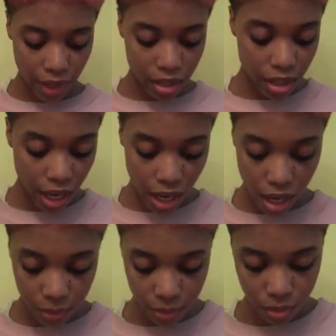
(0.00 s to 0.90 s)
a
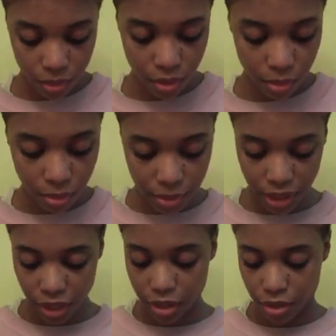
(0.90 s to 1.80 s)
towel
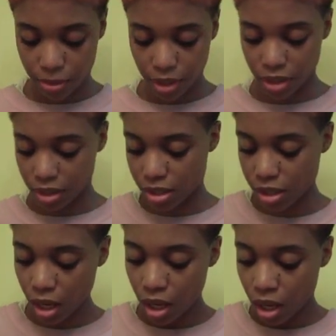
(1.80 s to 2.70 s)
beneath you, because
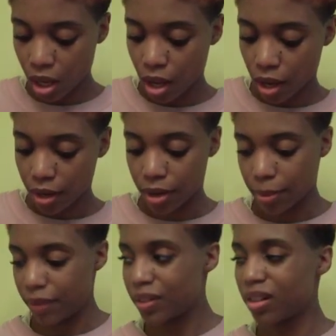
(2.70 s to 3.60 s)

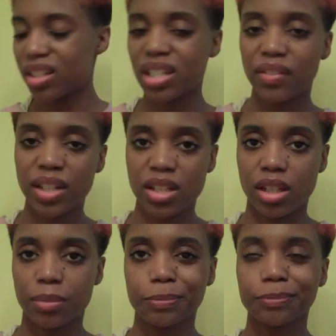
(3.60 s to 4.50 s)
even though this stuff
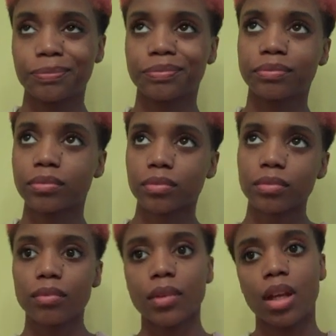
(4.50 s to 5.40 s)
doesn't
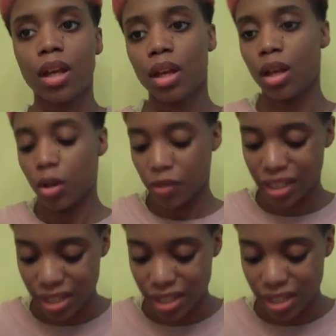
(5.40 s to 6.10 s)
really